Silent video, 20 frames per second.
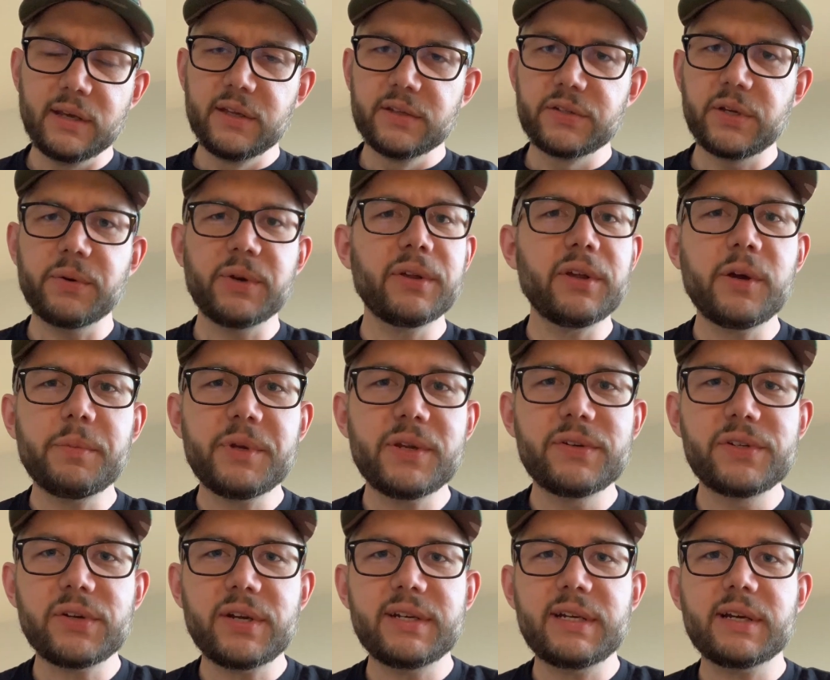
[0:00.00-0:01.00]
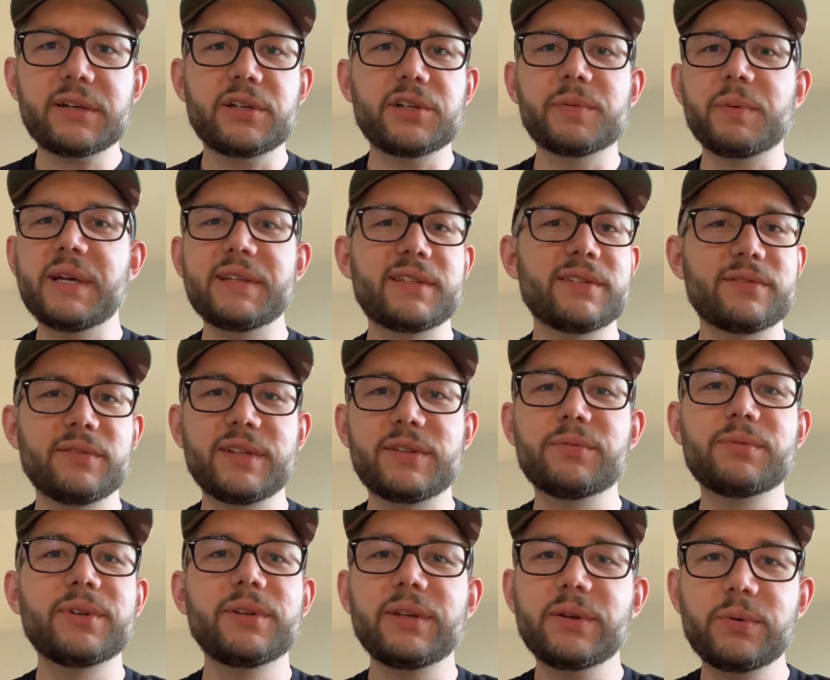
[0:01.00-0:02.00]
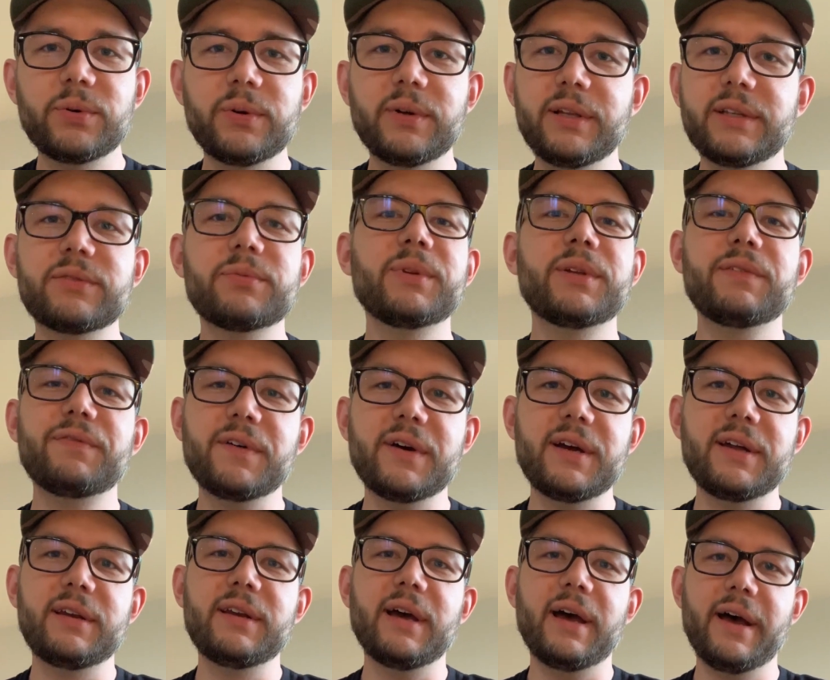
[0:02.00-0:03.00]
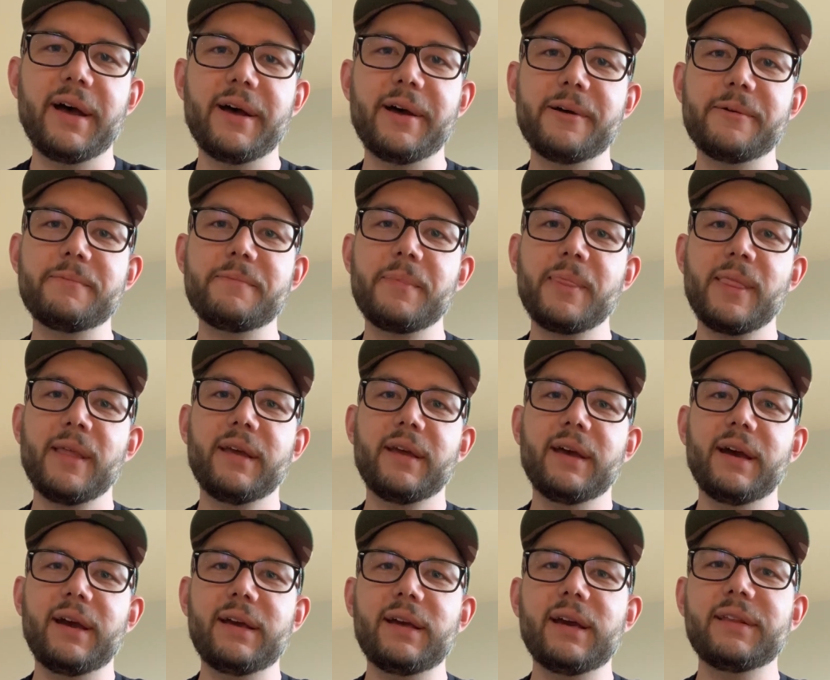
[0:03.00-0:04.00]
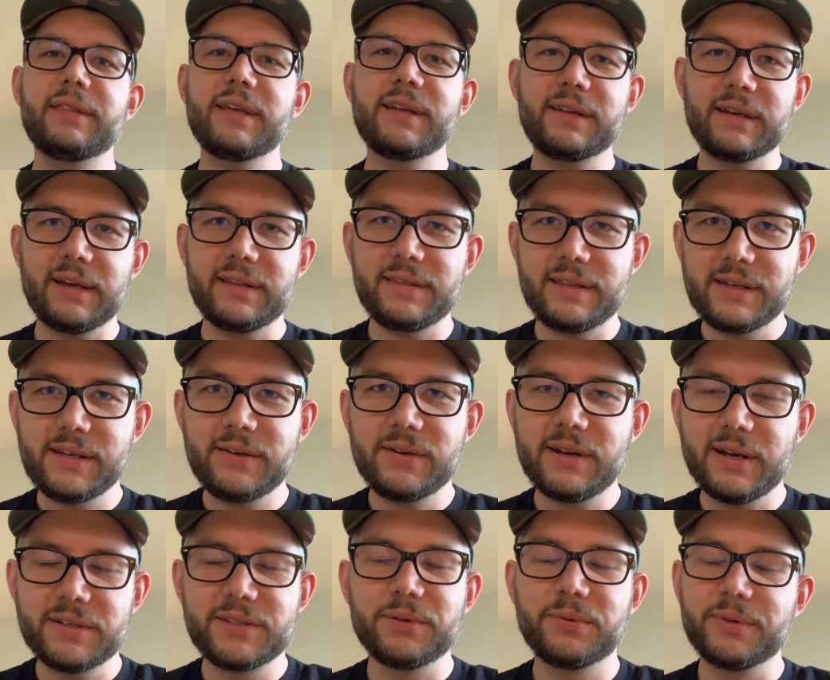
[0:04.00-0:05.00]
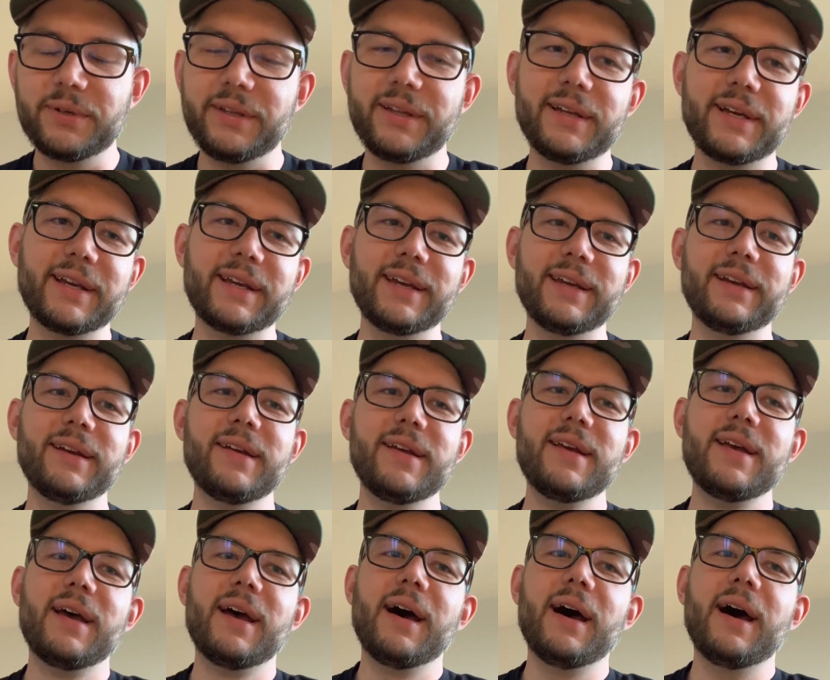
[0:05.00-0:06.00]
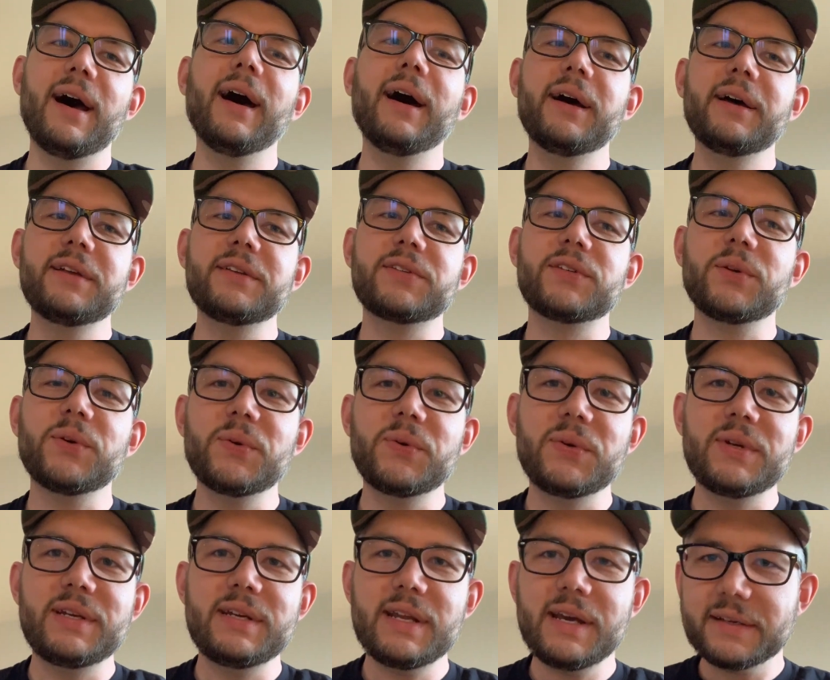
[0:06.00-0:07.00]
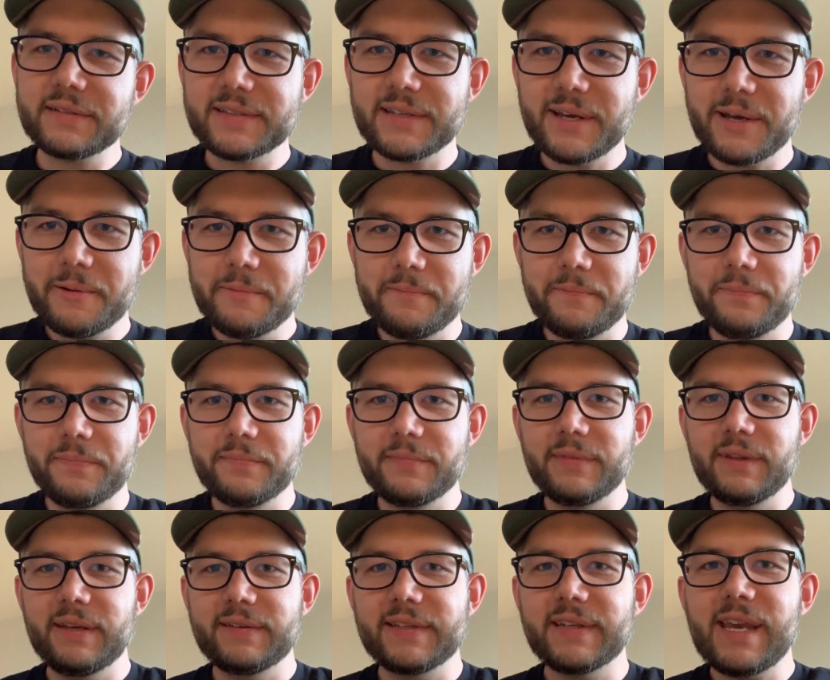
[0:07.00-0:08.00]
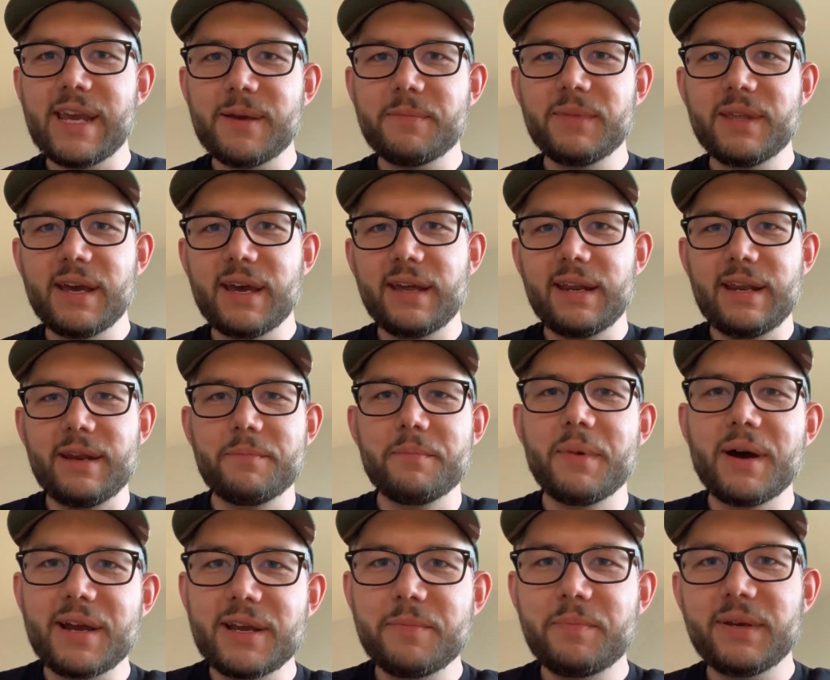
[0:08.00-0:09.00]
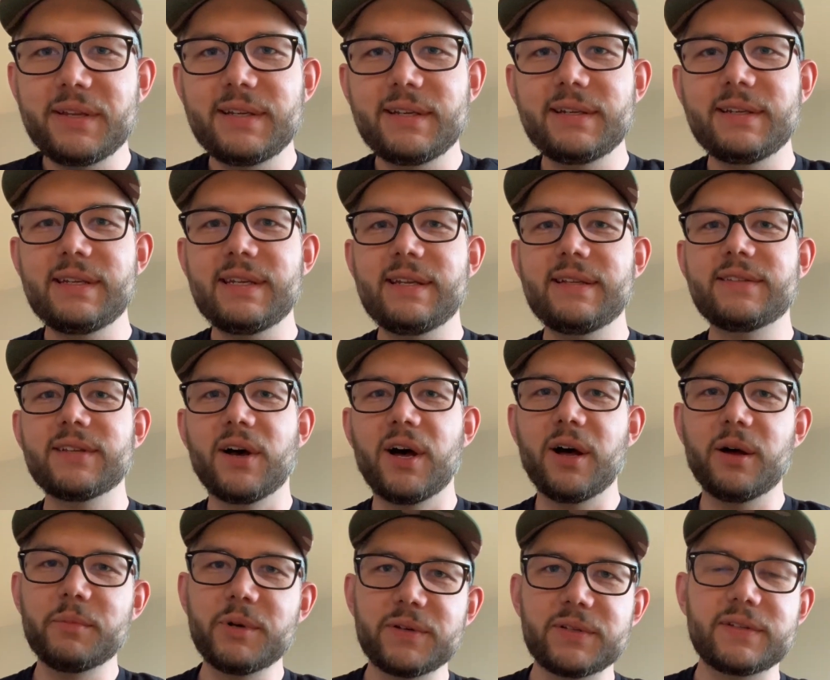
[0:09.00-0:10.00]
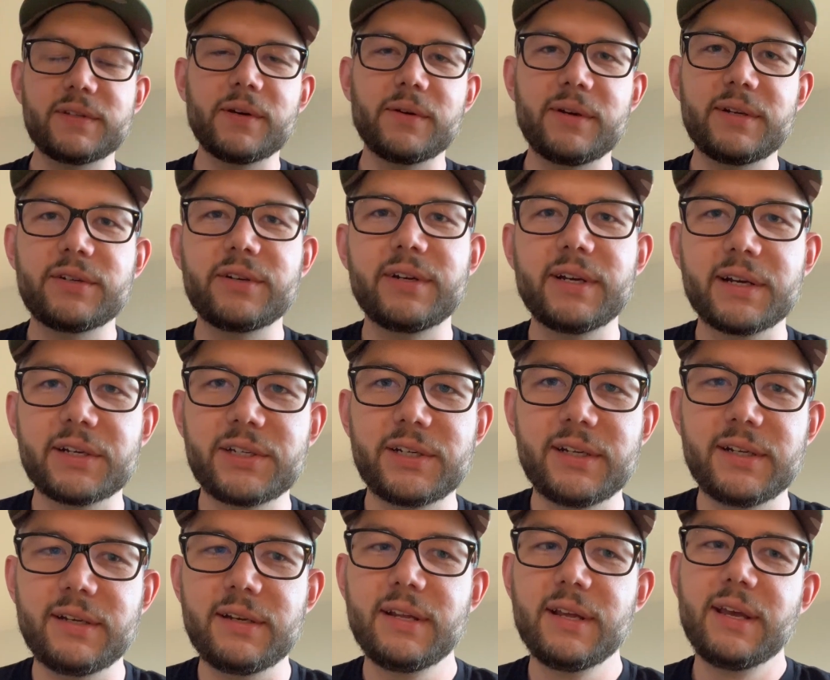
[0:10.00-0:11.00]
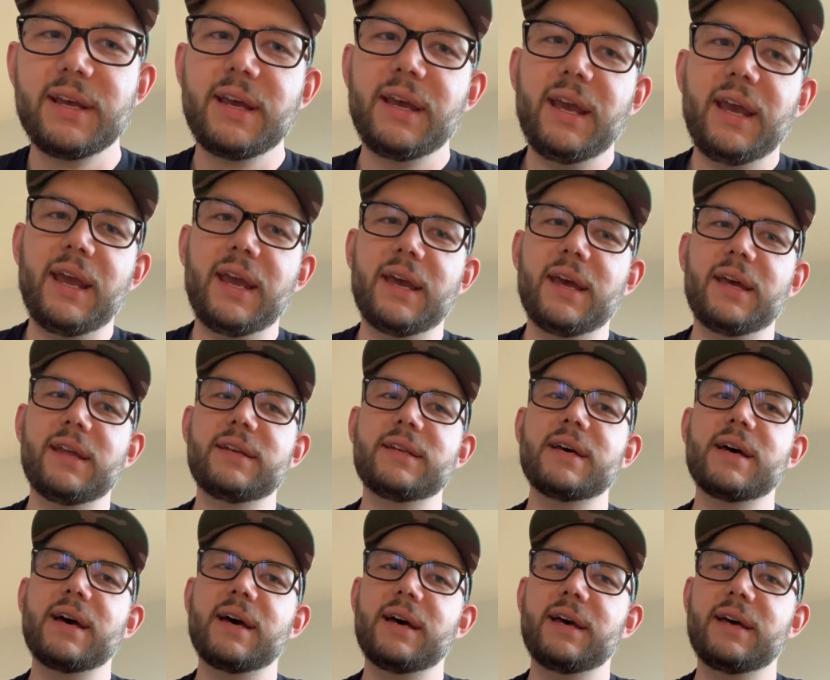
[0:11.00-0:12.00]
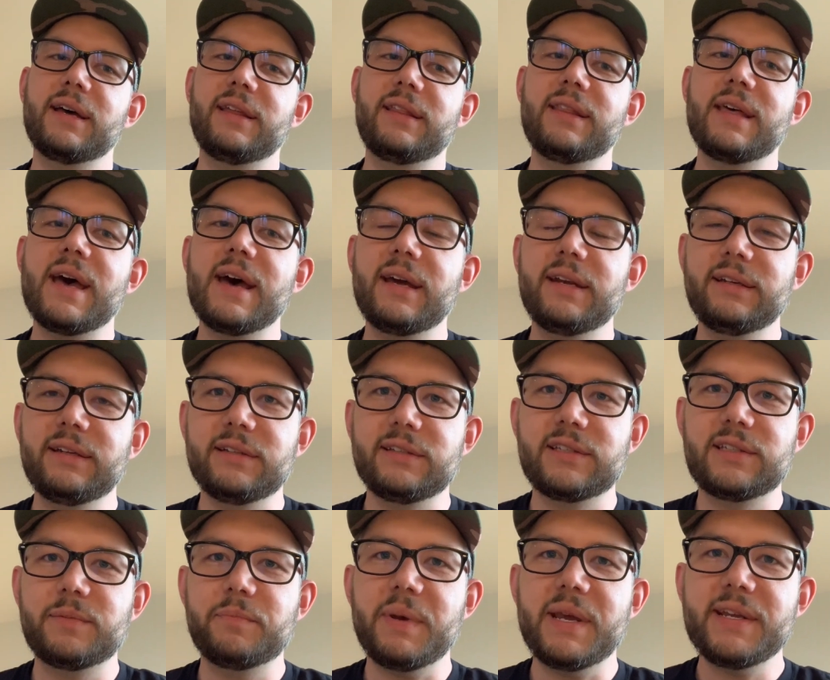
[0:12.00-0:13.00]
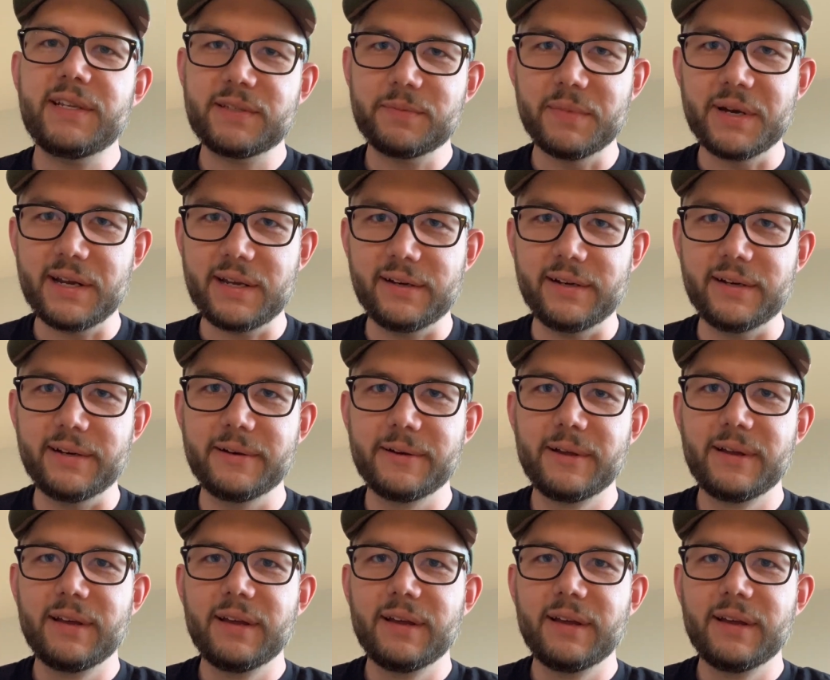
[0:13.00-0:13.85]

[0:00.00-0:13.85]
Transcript: So I really hope you enjoy Dr. Schplot. It's really cool. It's really fun. I think you guys will really like it. So next up is a game that, in my opinion, needs almost no introduction, and that is Space Miner.